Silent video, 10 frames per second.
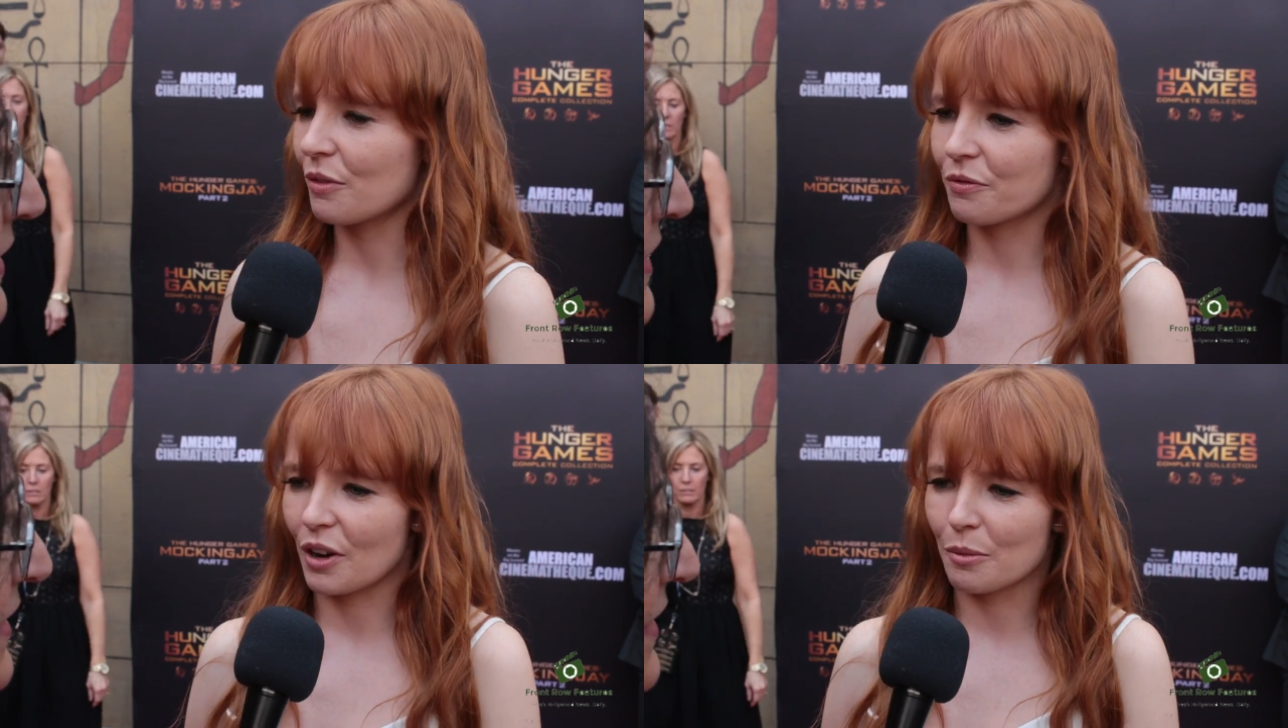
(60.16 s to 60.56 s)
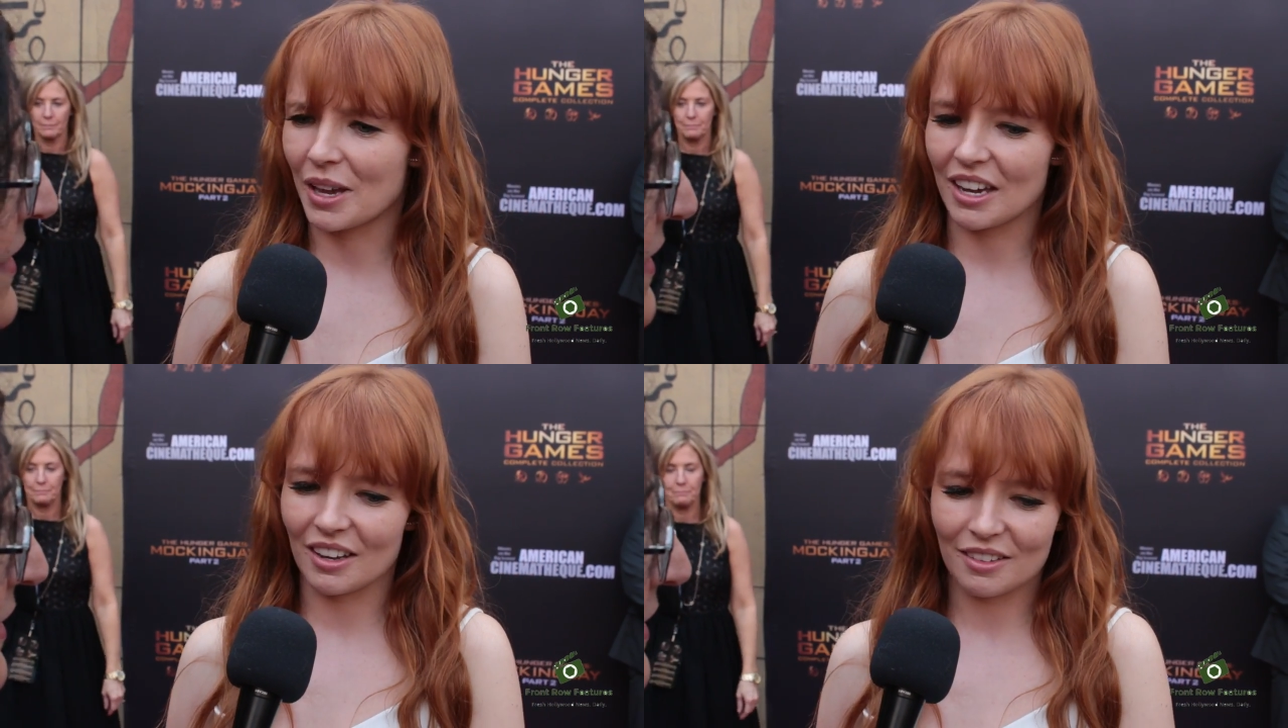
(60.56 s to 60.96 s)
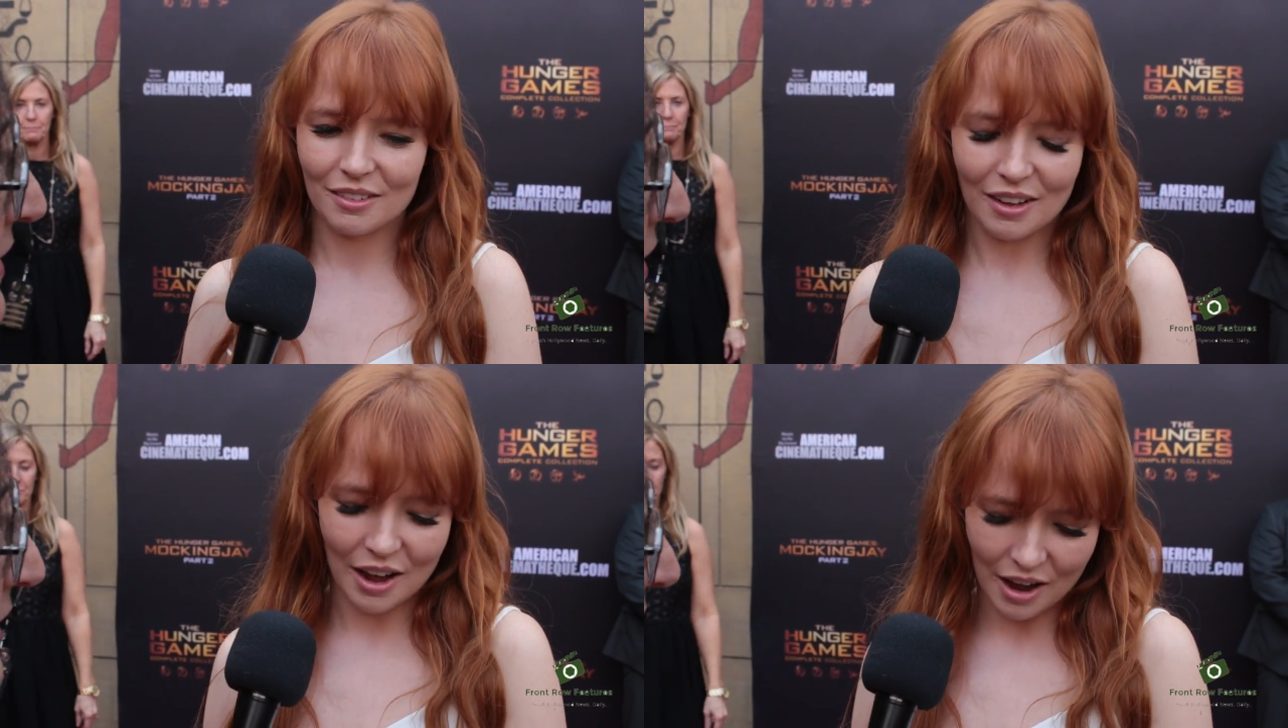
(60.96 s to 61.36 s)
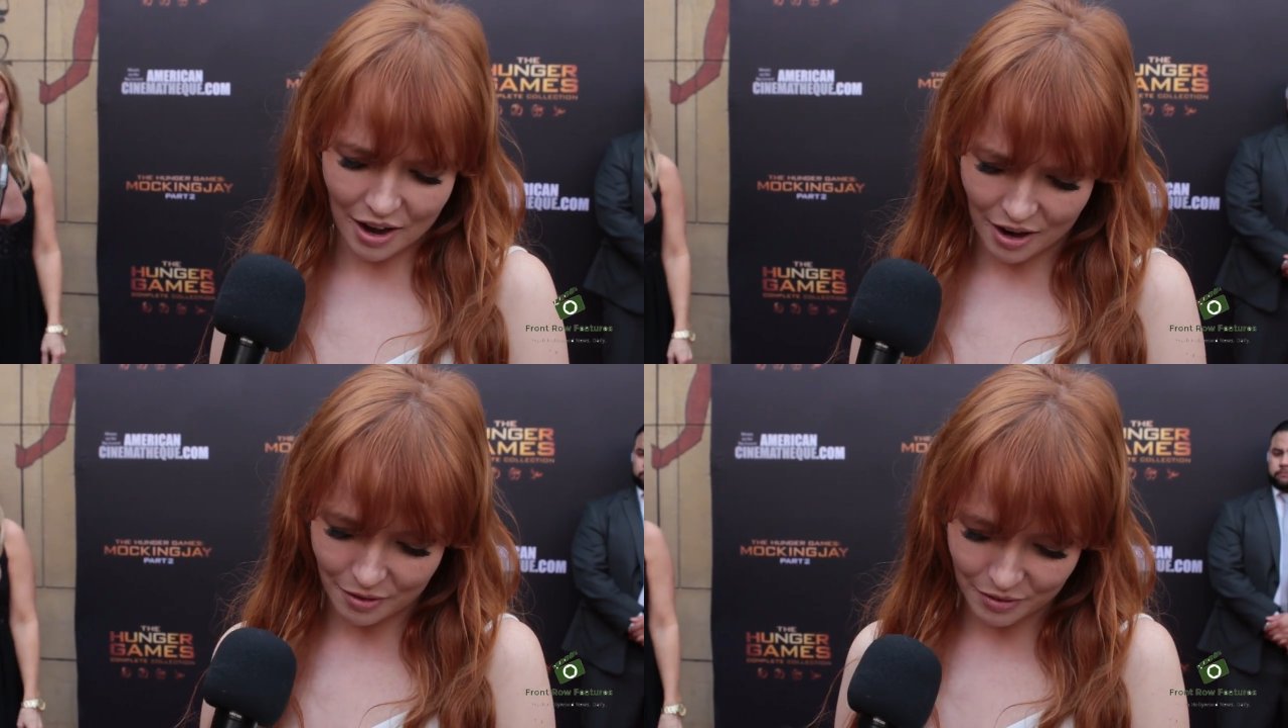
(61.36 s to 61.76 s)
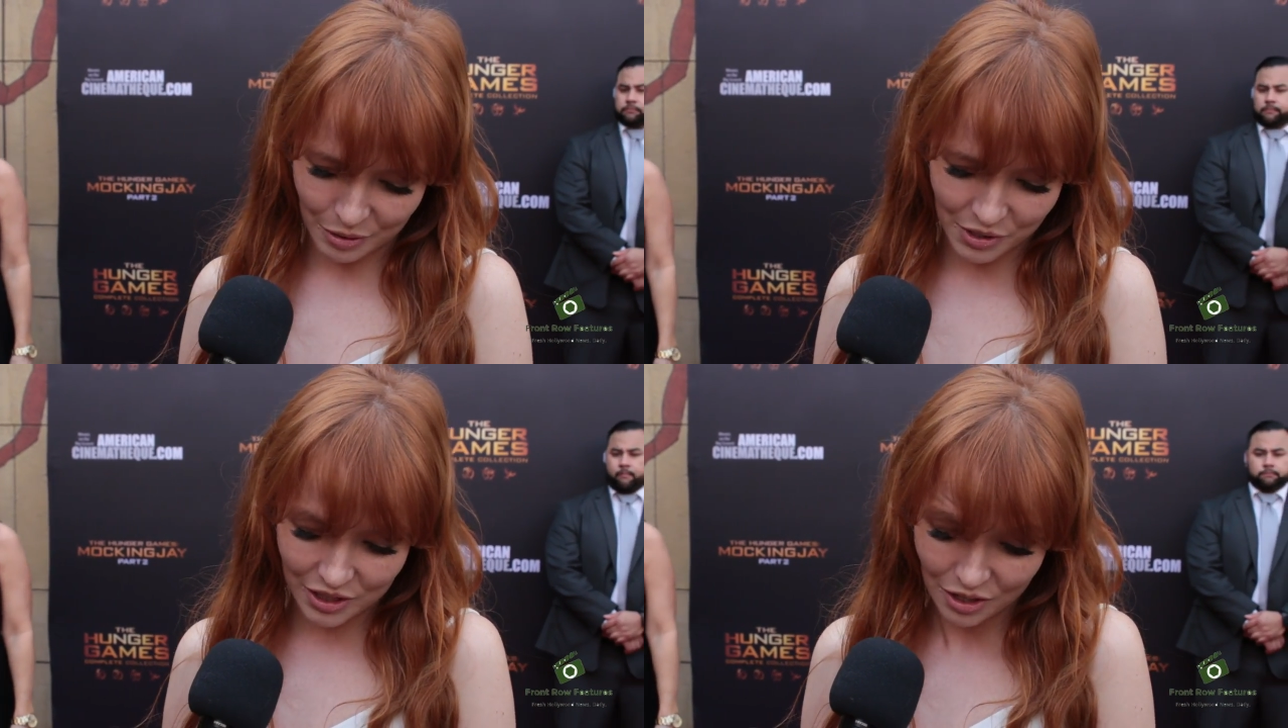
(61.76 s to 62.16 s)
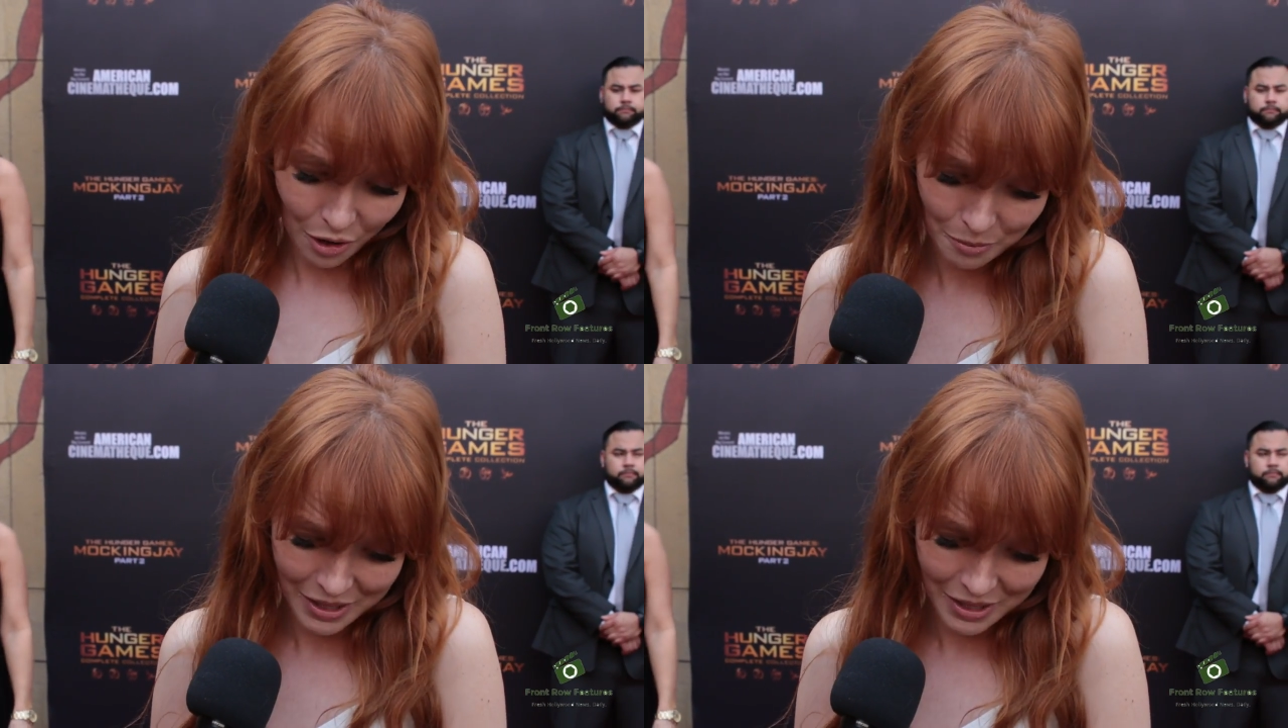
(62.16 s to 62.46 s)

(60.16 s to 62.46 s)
the filming, uh, there were so